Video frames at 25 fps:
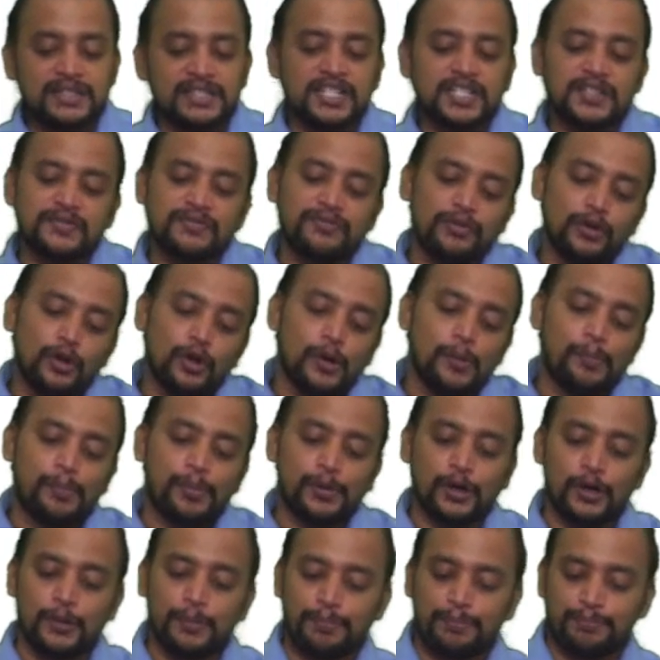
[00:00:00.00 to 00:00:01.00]
Flow
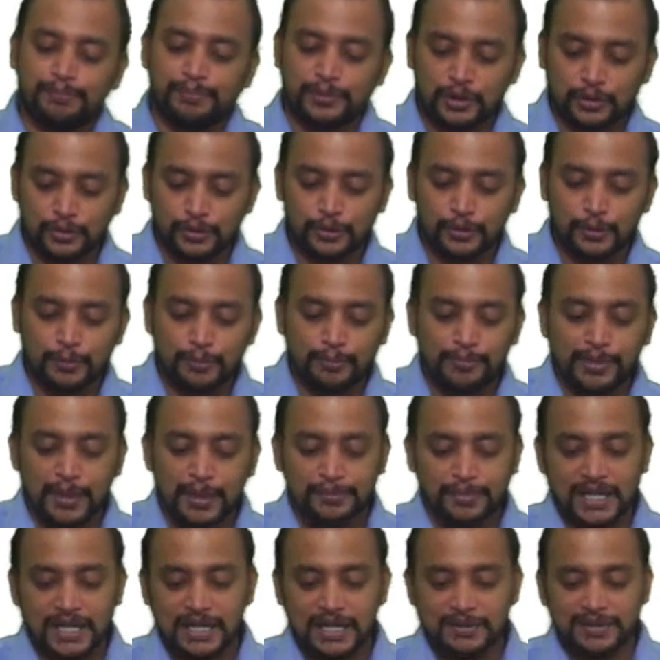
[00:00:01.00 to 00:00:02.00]
Pro to
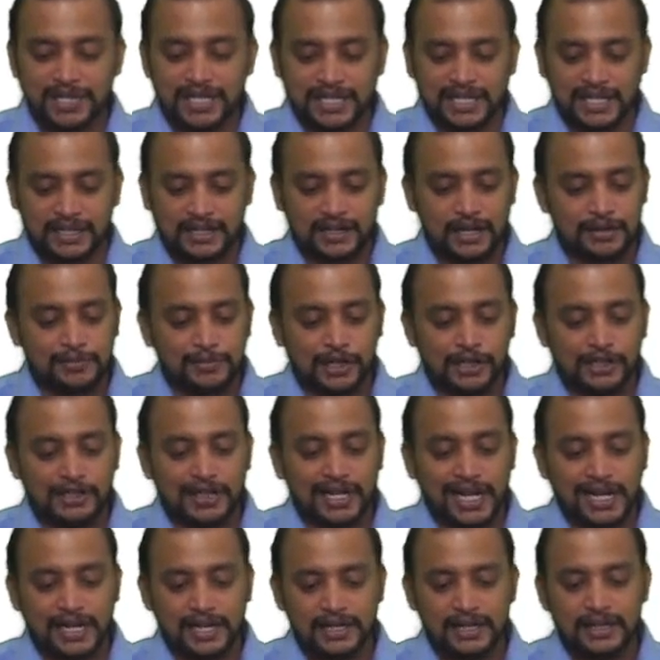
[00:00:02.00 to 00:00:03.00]
BP Limited. Come on,
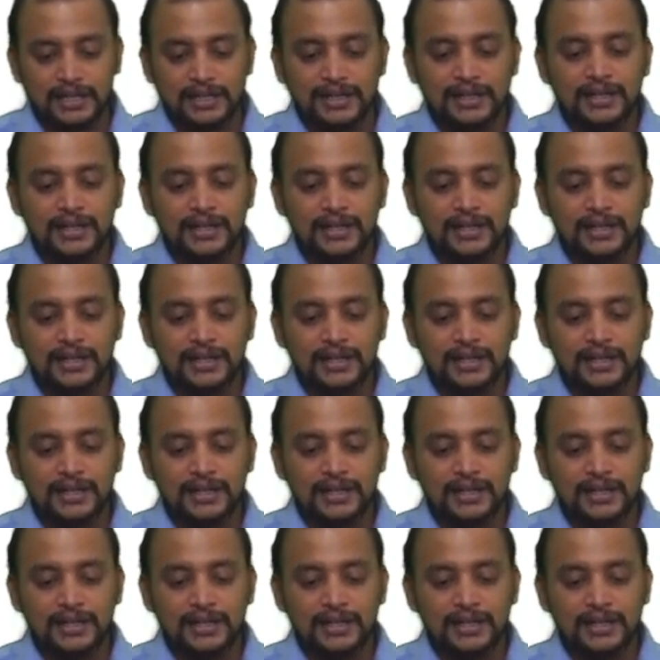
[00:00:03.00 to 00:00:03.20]
try.